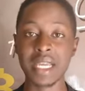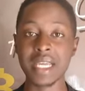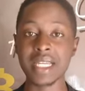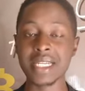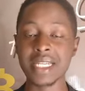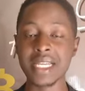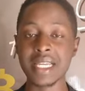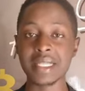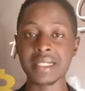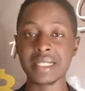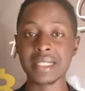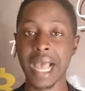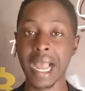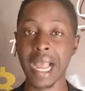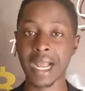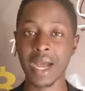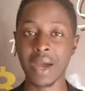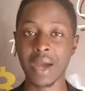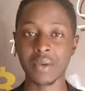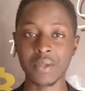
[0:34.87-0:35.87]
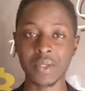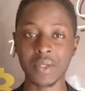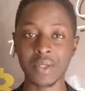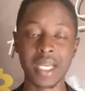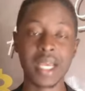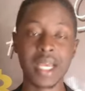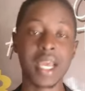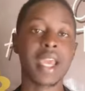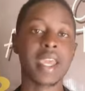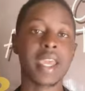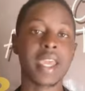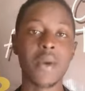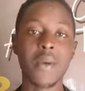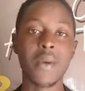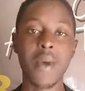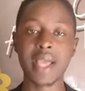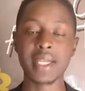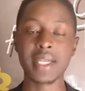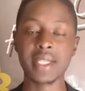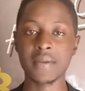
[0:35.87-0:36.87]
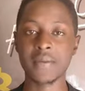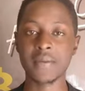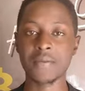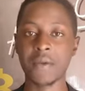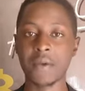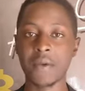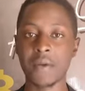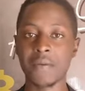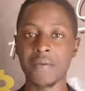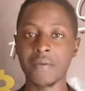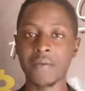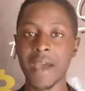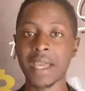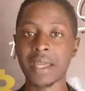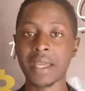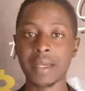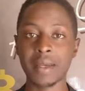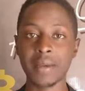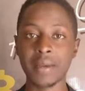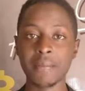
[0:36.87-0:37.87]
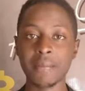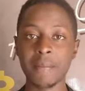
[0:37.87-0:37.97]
get his account KYC verified